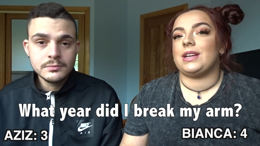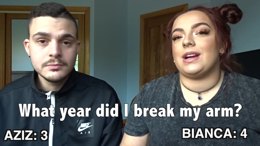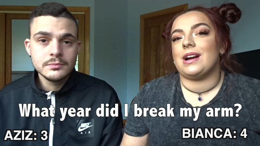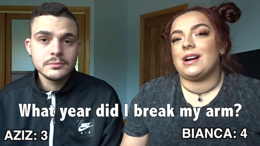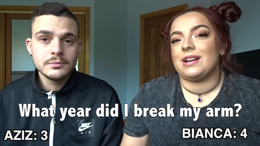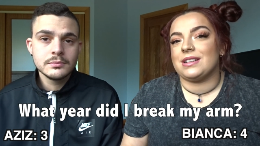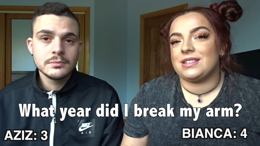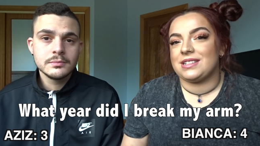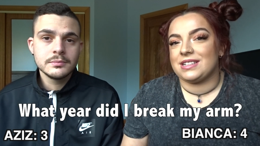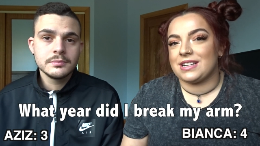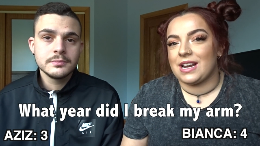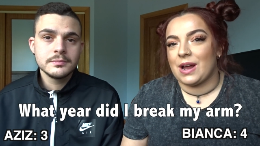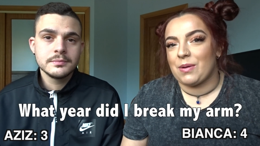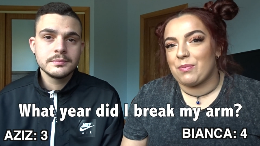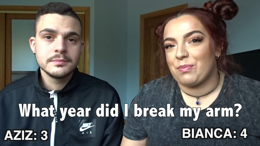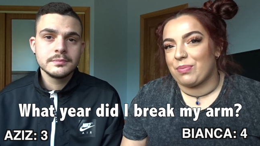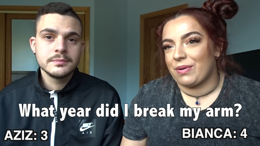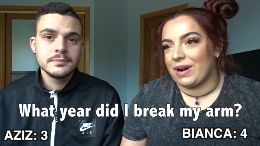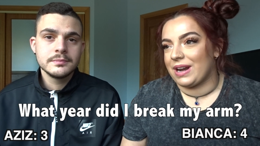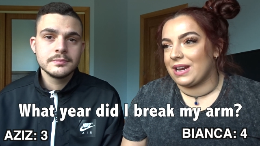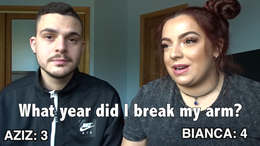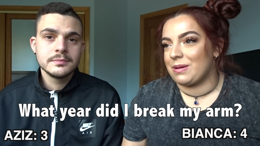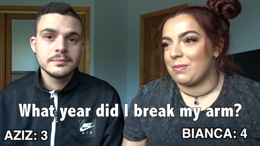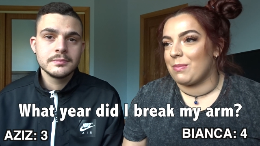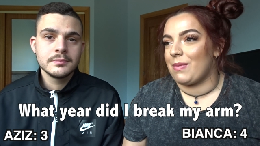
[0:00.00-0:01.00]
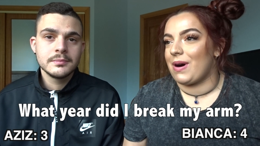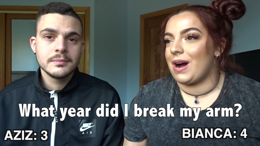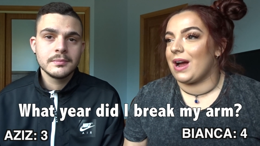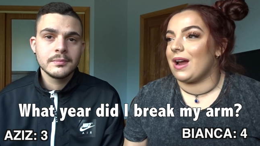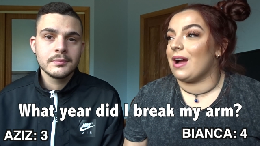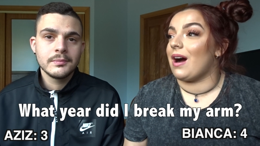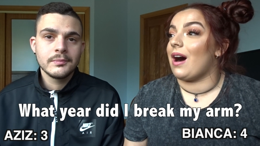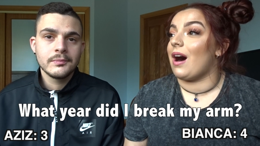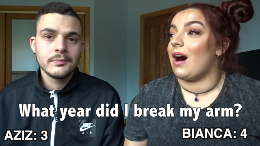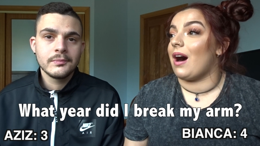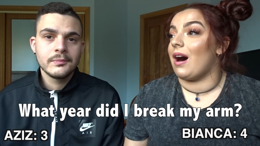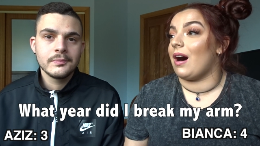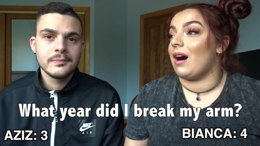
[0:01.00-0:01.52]
Speaker 1: year did I break
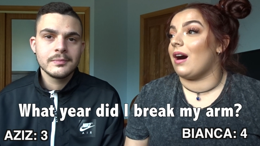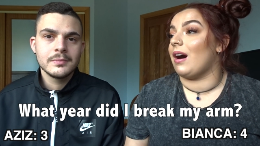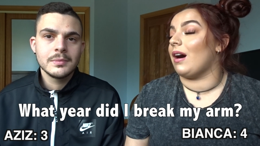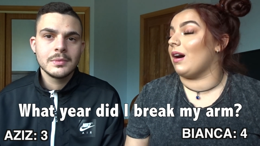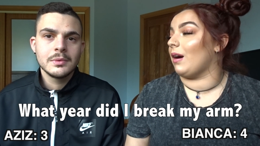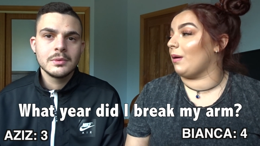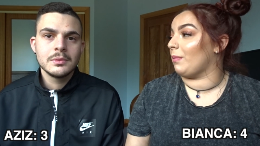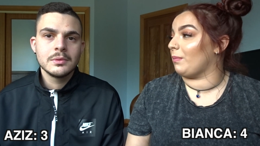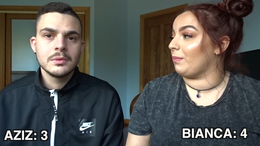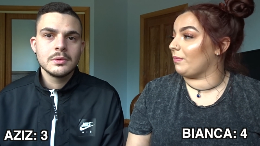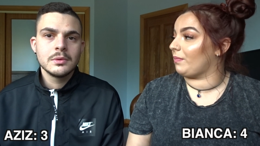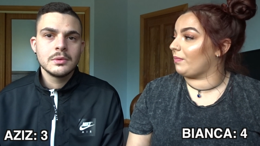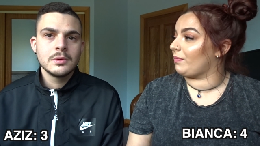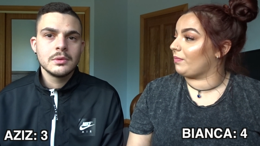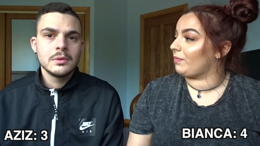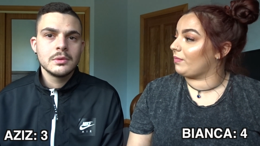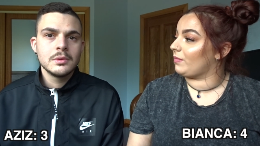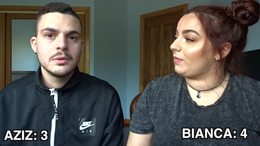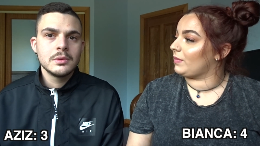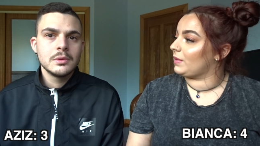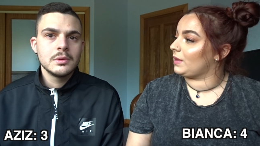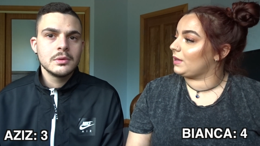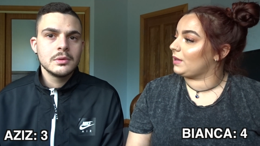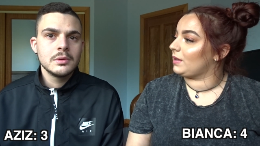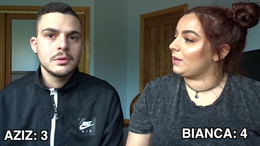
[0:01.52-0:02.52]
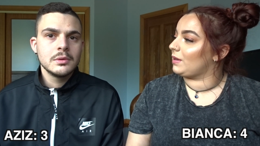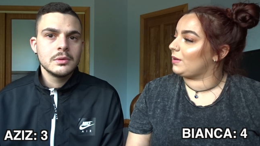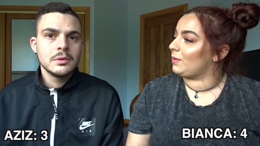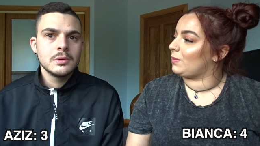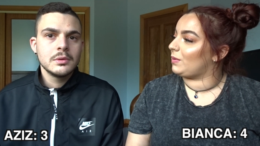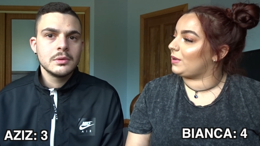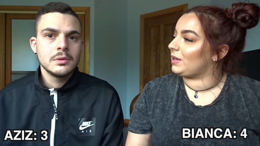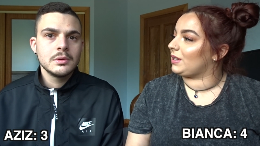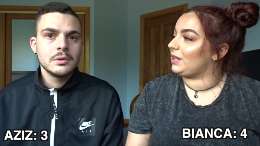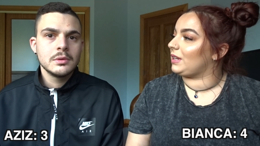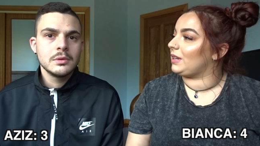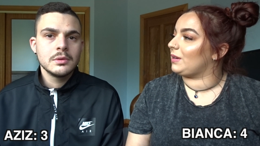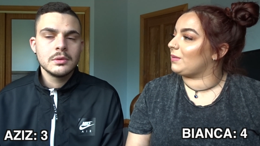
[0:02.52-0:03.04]
my arm?
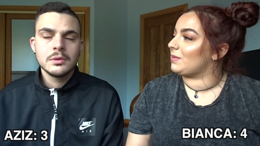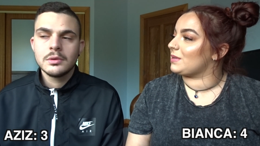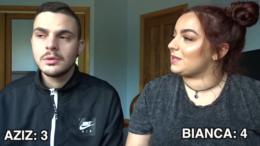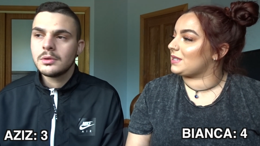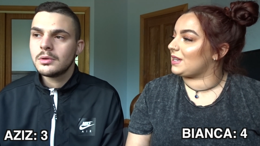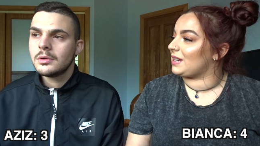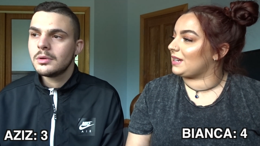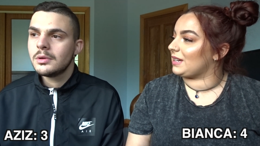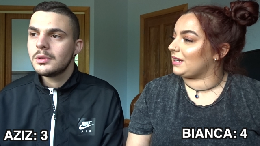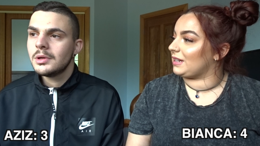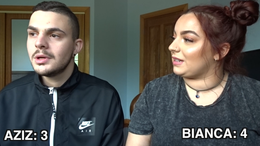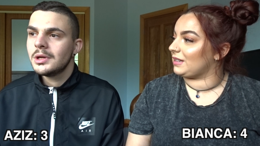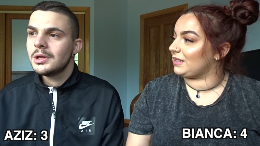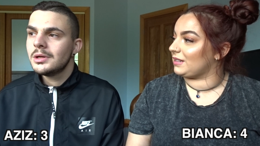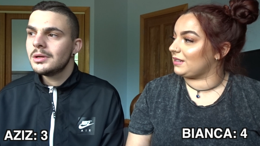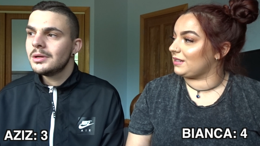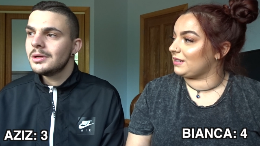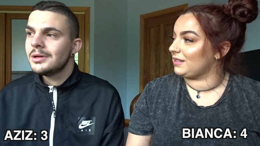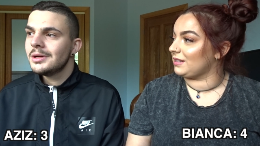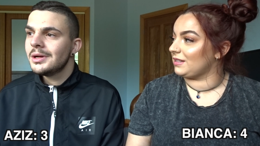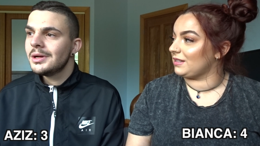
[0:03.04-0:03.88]
What year was I in?